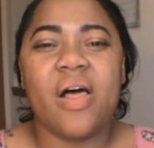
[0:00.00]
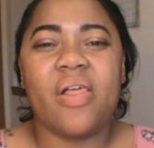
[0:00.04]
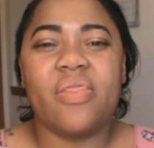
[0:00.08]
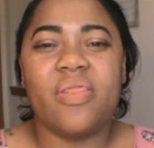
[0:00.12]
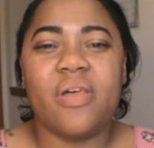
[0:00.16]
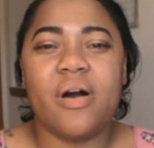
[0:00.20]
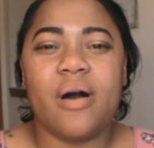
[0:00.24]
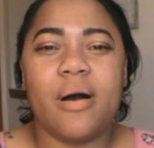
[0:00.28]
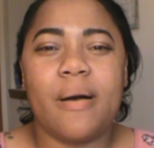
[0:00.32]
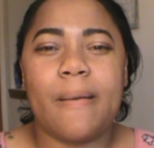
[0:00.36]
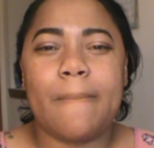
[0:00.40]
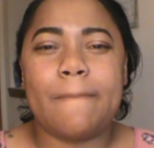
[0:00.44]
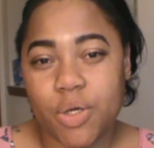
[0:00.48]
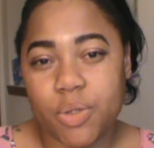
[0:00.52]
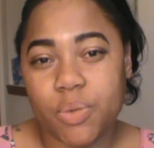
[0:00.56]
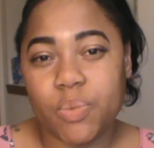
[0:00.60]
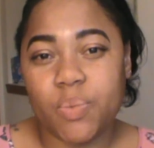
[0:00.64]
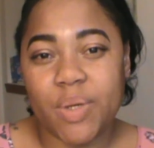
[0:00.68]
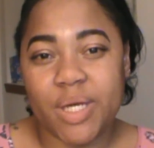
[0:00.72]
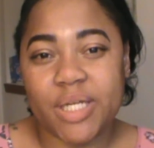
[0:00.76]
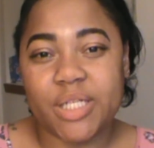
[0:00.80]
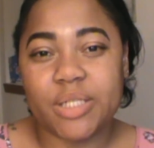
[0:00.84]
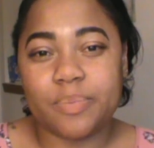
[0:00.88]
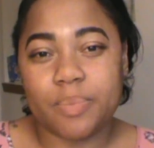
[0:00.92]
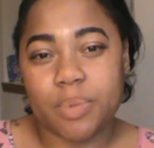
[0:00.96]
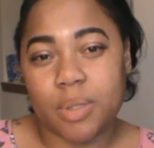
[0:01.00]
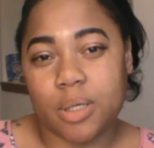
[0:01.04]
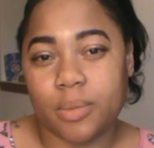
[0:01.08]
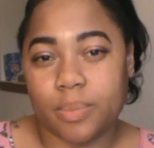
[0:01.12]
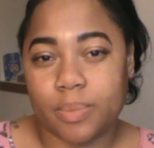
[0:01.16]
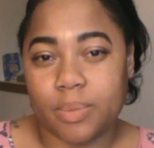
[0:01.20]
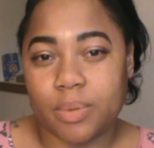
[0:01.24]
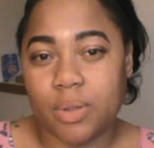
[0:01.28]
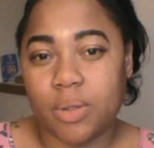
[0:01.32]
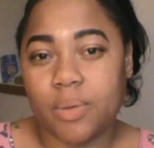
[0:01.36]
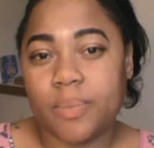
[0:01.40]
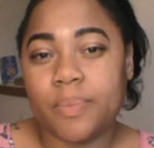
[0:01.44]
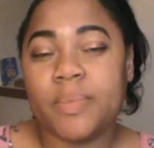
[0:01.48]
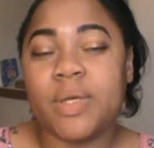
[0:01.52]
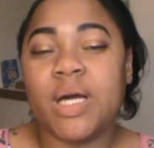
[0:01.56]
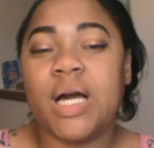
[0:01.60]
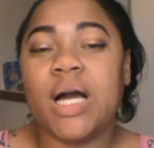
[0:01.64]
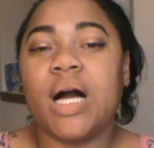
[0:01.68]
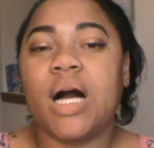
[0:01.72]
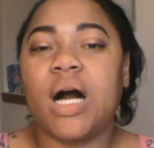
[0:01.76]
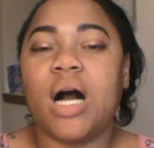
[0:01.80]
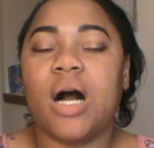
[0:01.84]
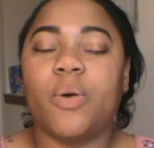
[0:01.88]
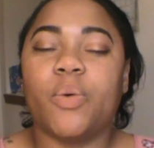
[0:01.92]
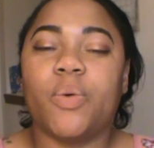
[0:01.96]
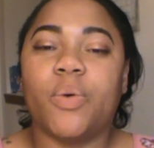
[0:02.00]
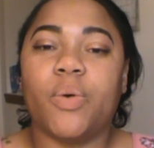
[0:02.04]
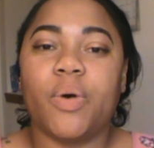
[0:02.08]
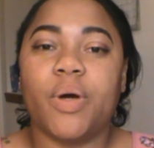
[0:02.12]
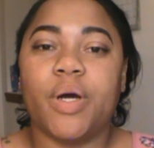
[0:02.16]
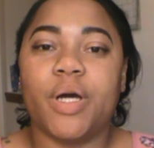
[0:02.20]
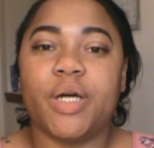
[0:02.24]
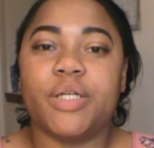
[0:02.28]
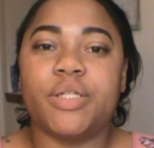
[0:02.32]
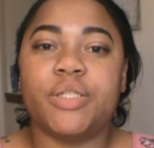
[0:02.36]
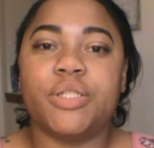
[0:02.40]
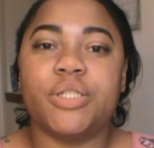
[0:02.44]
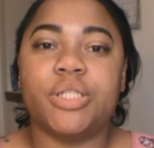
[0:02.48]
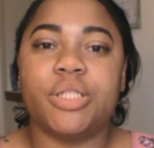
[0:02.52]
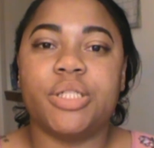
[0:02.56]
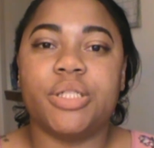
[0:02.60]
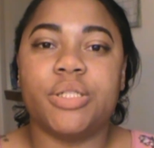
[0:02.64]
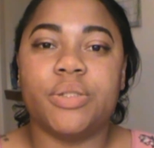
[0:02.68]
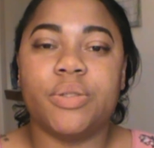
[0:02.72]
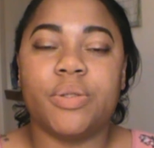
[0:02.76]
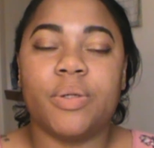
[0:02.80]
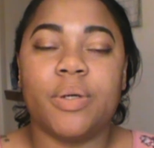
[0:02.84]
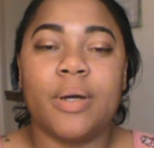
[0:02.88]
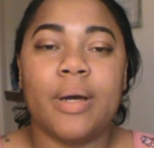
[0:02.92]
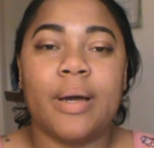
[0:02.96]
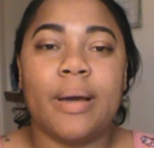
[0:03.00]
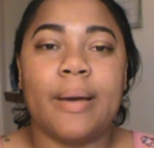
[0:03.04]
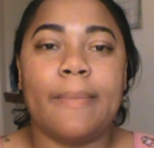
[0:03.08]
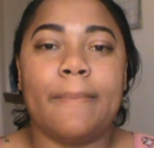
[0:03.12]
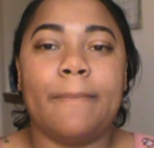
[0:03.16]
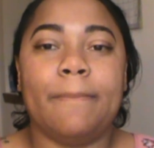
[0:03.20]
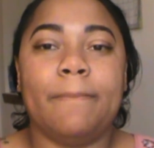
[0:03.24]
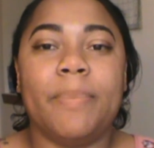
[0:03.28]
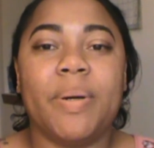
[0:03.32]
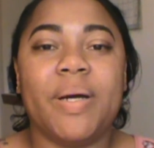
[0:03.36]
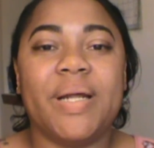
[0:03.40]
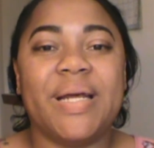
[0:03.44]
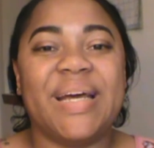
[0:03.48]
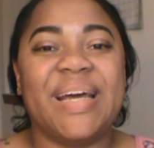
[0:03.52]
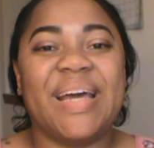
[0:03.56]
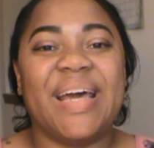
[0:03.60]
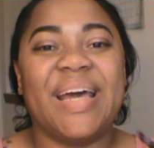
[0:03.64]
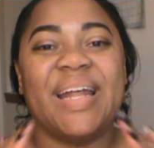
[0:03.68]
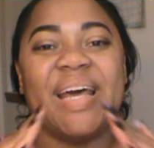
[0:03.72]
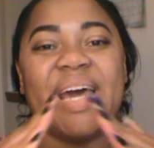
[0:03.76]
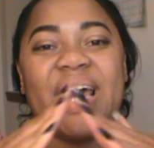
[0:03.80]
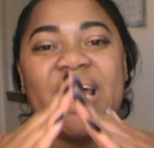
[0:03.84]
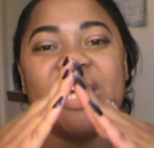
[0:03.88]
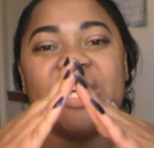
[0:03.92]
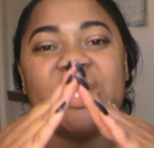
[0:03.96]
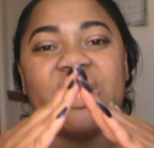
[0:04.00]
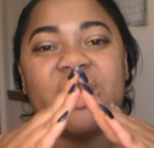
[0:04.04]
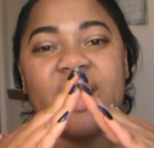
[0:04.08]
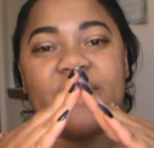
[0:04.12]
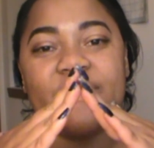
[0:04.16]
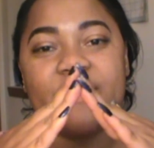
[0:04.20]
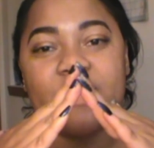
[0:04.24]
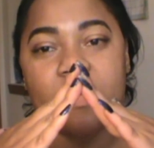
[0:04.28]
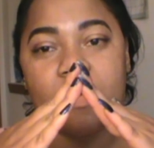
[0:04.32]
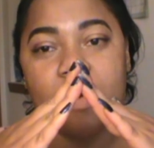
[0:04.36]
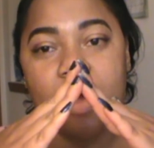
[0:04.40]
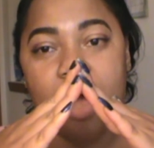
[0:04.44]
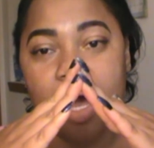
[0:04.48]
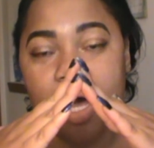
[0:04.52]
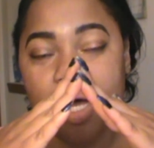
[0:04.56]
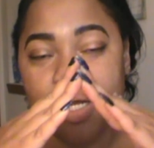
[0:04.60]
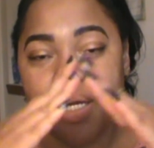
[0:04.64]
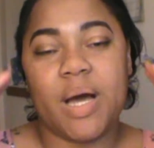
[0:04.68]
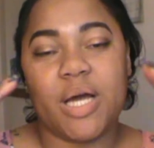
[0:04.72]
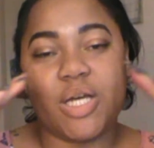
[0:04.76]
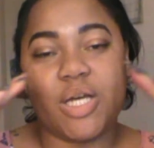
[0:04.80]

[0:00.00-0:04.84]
the Good Witch purple, I'm going to put it in a chevron